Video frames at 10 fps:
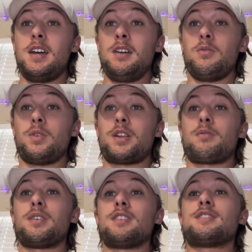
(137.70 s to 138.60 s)
what it
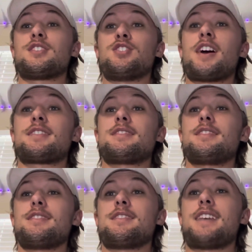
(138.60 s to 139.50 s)
really suggests
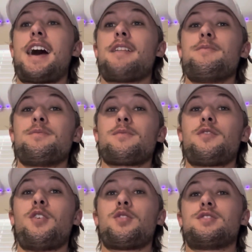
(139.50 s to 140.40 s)
is that
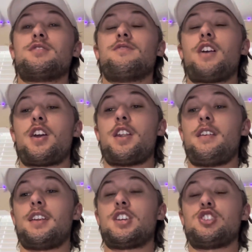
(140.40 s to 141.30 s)
focus is varied
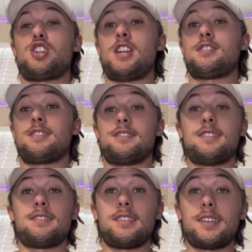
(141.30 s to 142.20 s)
and can change
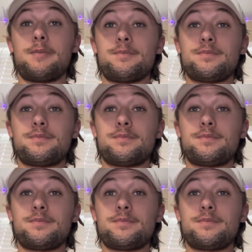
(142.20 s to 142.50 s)
consistently.